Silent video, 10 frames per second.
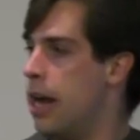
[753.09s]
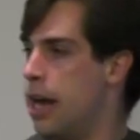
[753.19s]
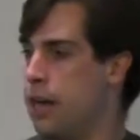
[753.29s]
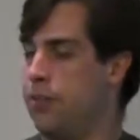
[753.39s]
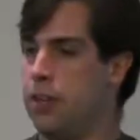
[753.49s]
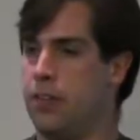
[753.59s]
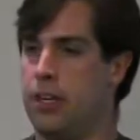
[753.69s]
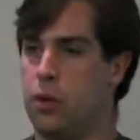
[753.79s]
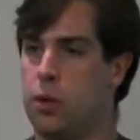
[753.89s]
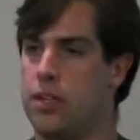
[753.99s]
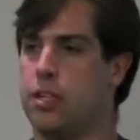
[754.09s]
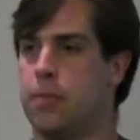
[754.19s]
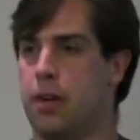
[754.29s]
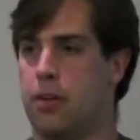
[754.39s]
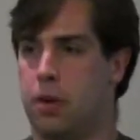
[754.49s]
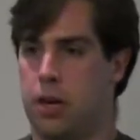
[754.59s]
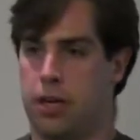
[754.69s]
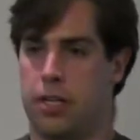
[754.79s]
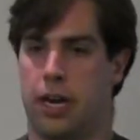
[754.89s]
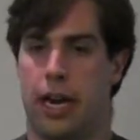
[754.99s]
And if you have any questions about ROS,